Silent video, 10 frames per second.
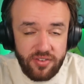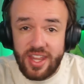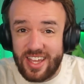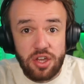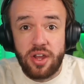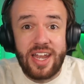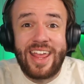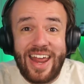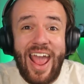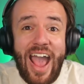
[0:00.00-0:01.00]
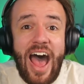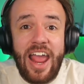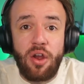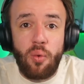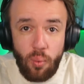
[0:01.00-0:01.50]
Like, you're going to get a
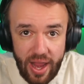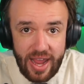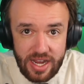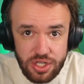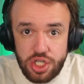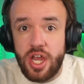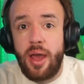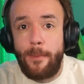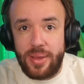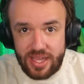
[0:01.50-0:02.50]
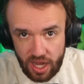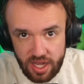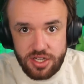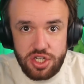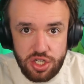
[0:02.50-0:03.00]
higher wage
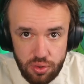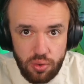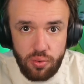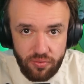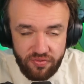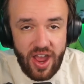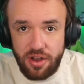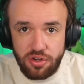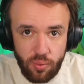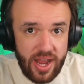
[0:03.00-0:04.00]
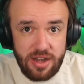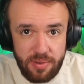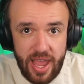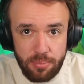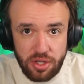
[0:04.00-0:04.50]
because you found a way to be
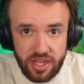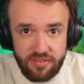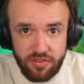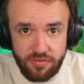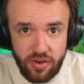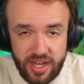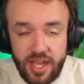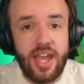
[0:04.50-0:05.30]
able to leave for free.